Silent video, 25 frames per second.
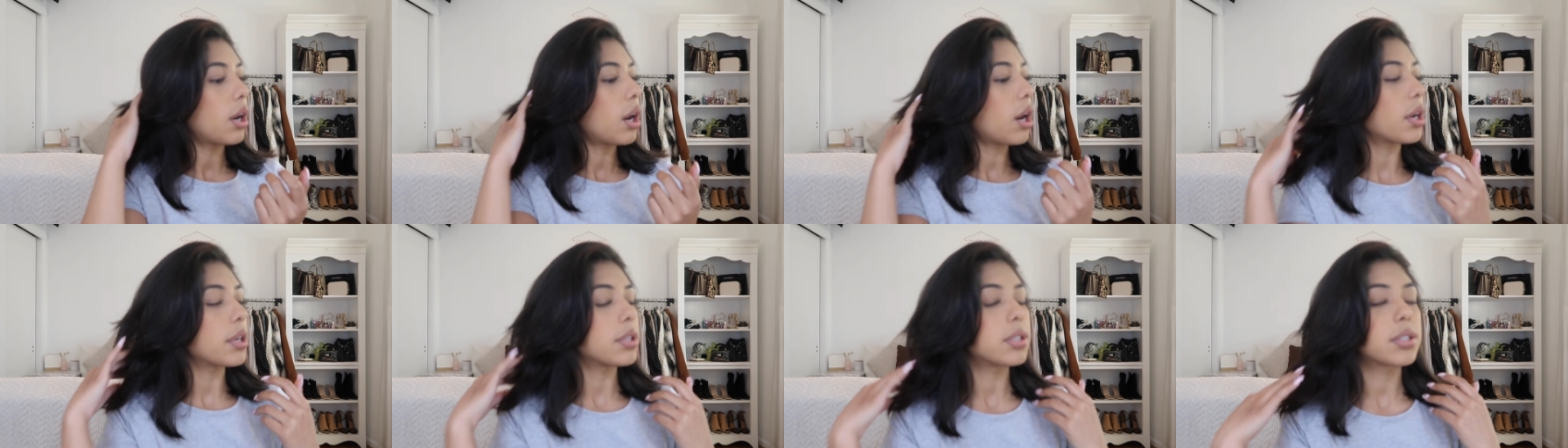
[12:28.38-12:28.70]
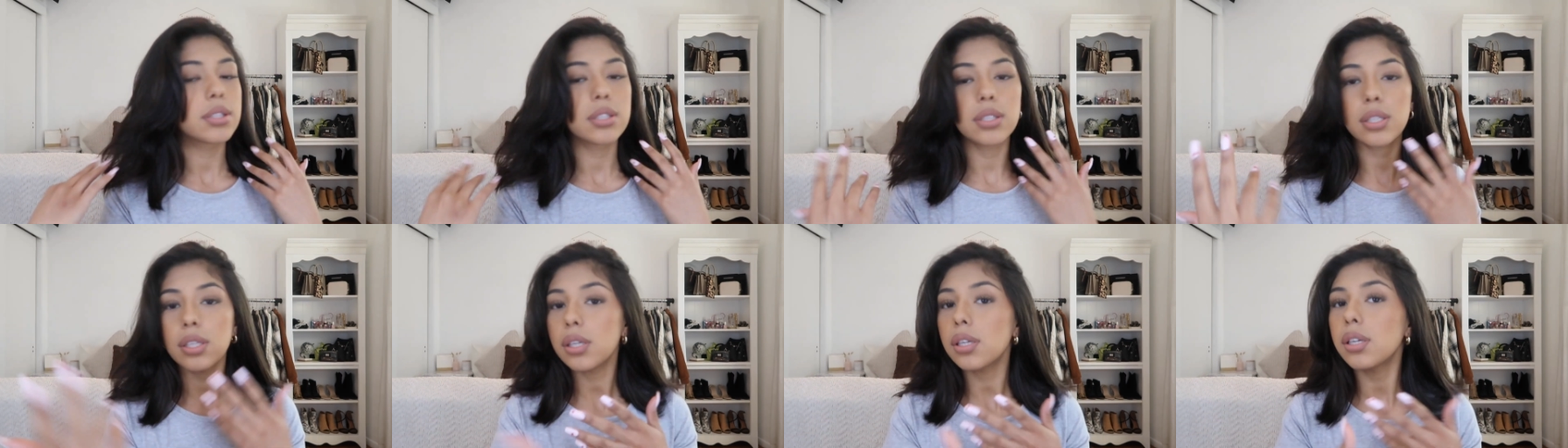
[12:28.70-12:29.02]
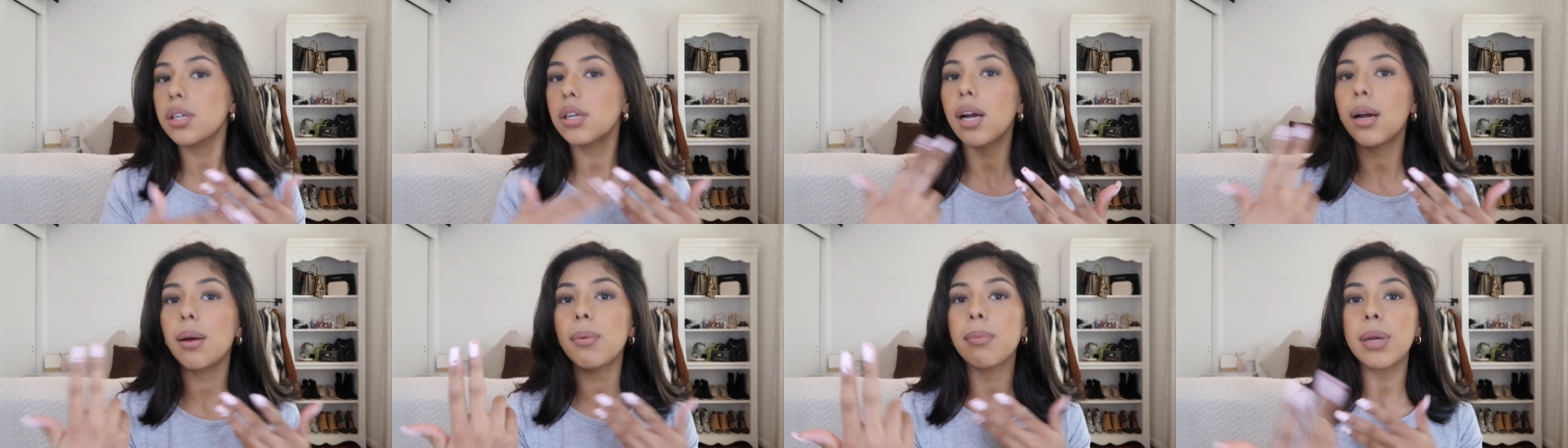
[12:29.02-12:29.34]
are still
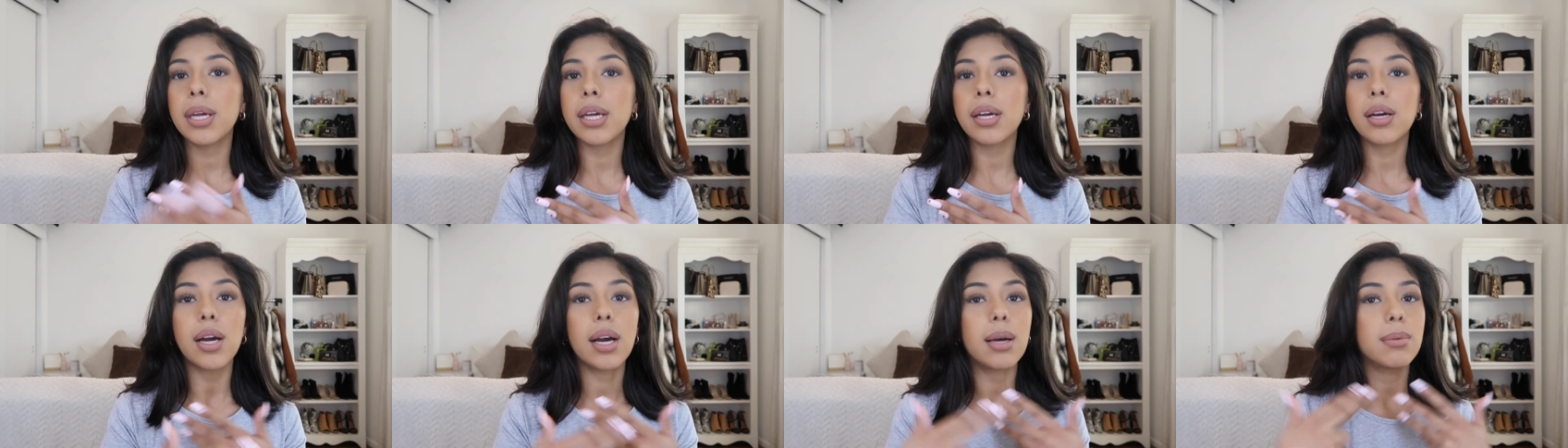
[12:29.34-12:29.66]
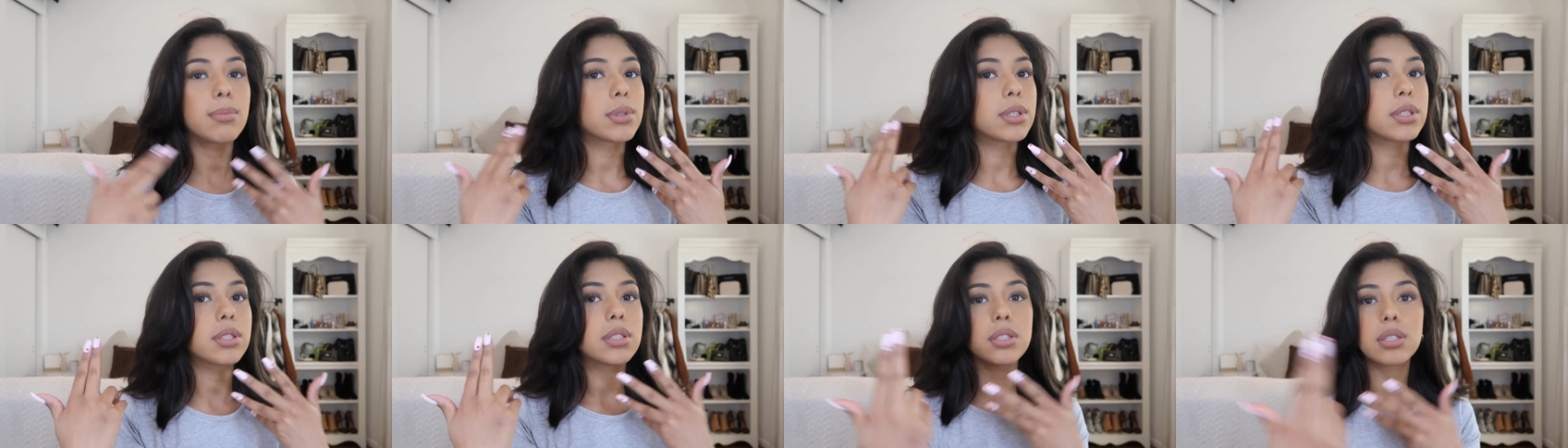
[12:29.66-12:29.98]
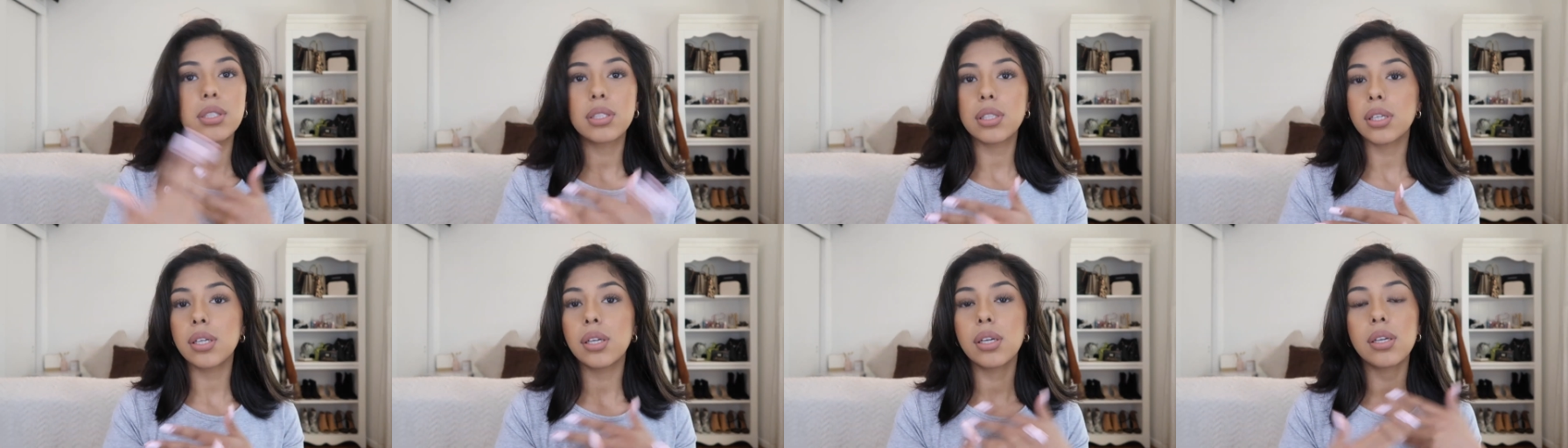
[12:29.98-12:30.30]
coming. I'm
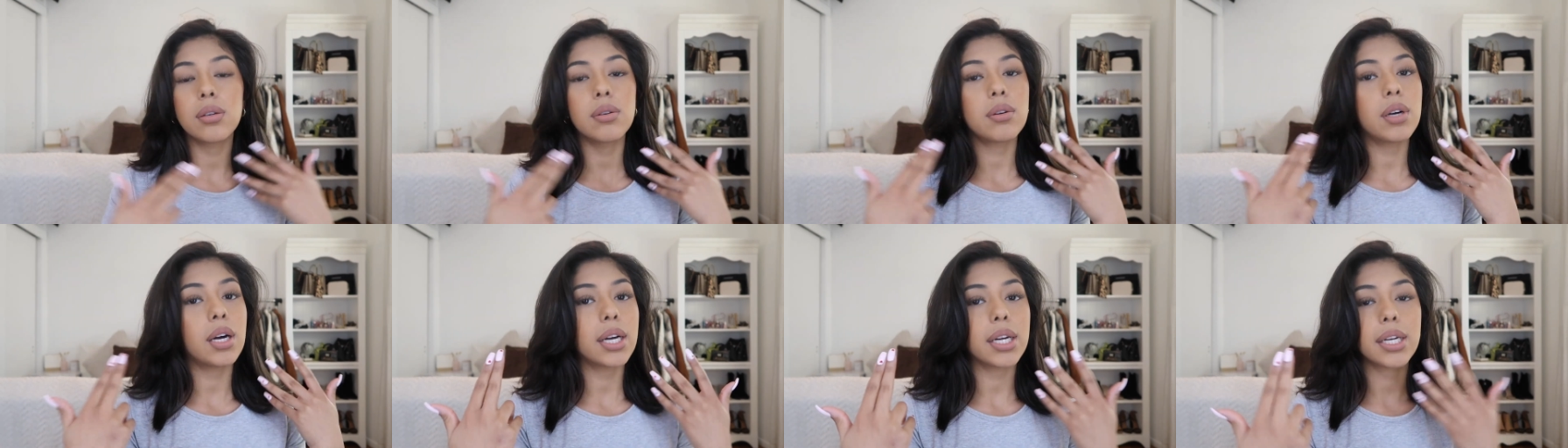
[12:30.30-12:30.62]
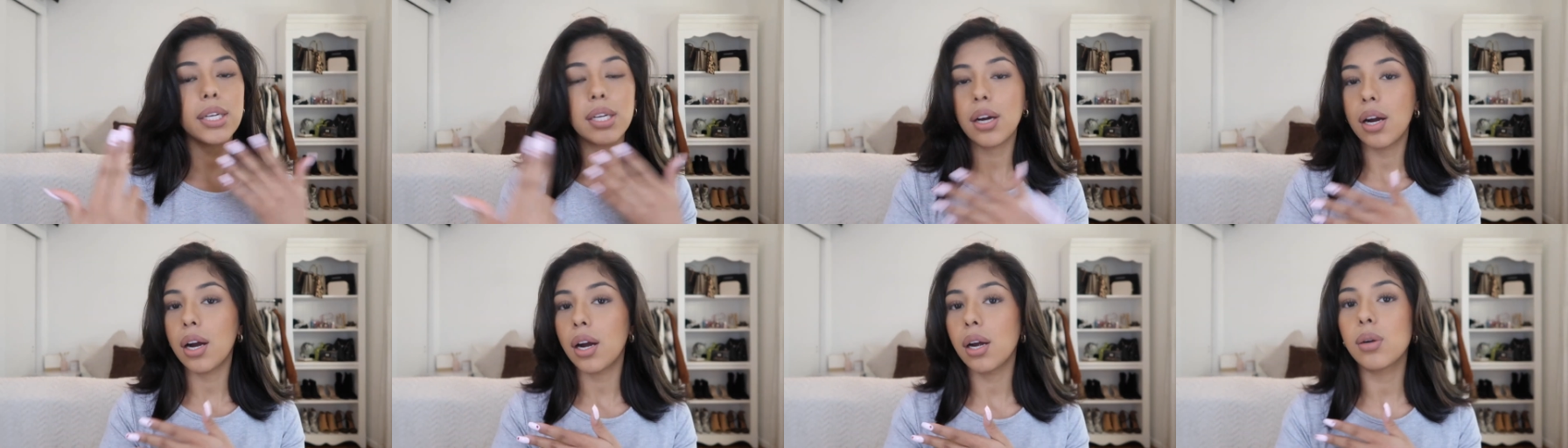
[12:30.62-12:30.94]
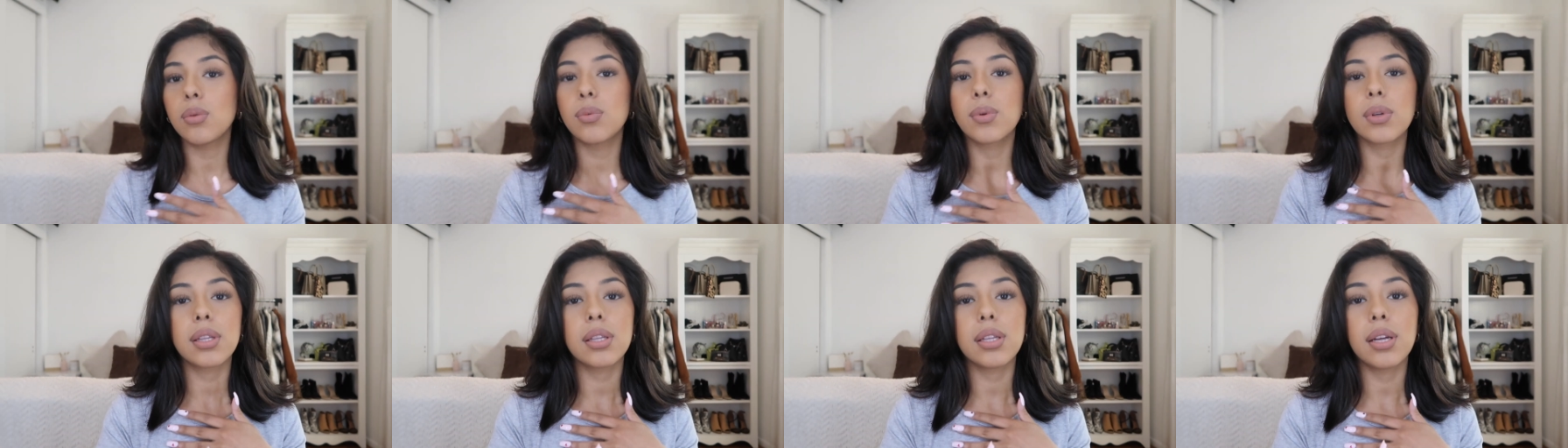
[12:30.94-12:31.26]
still rocking
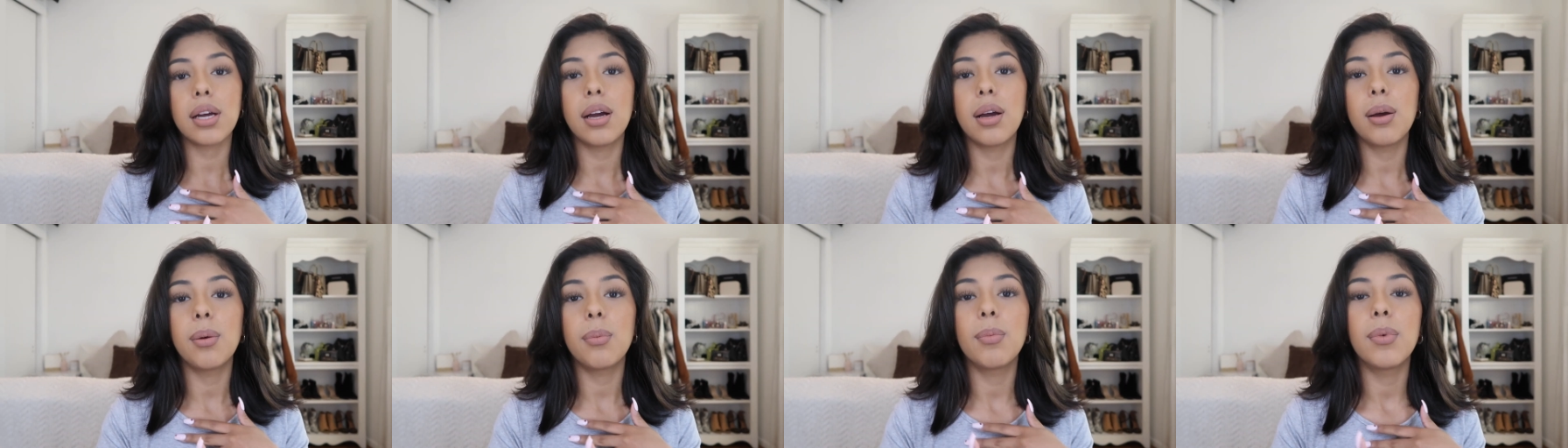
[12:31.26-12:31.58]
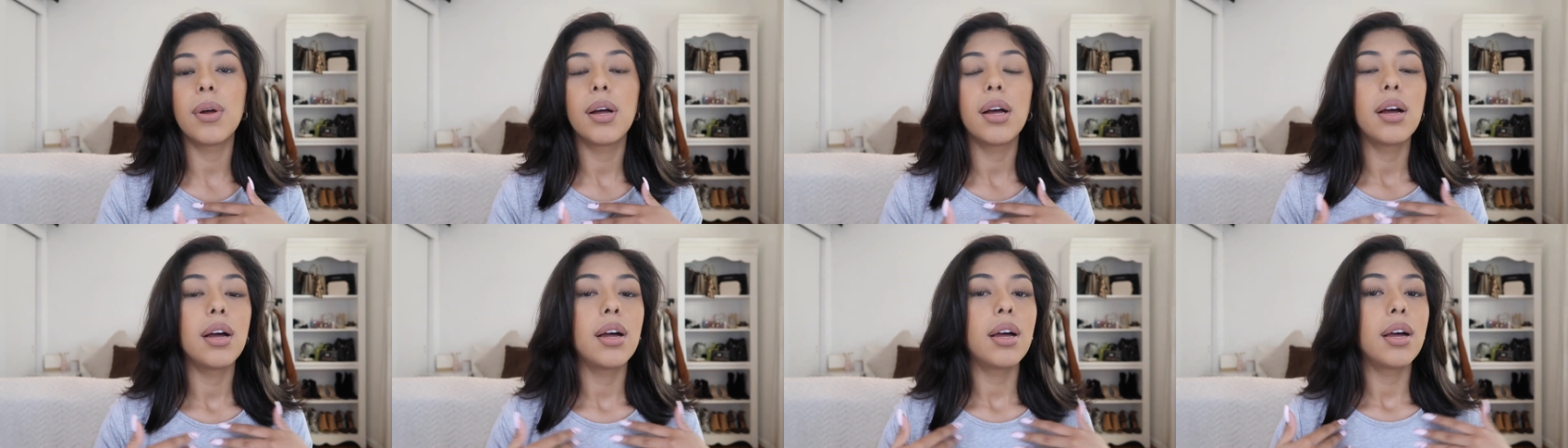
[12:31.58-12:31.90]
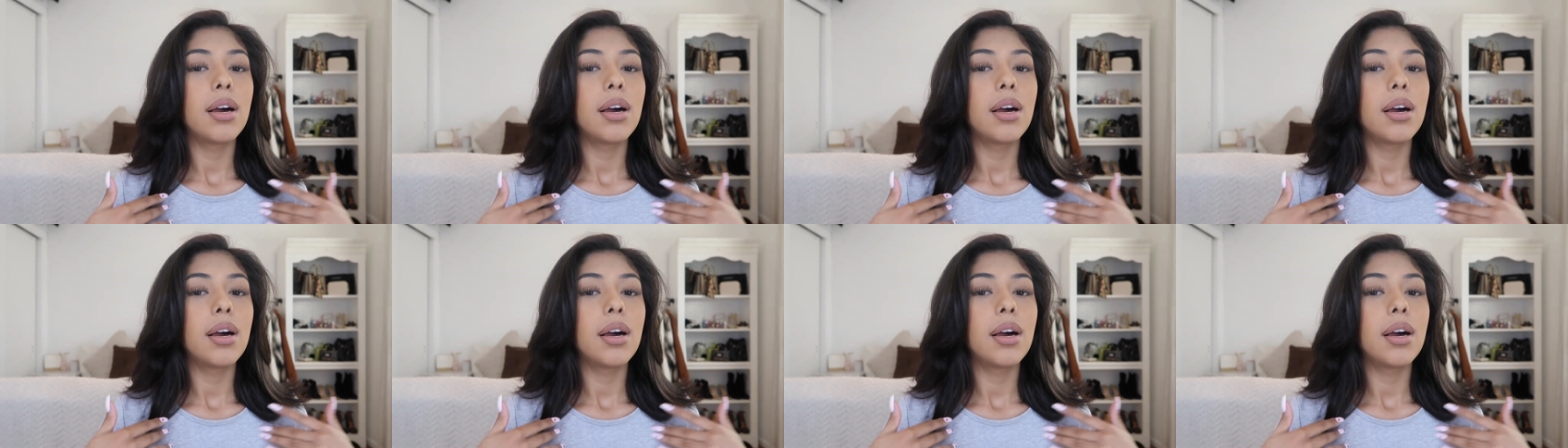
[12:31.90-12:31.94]
hard with them.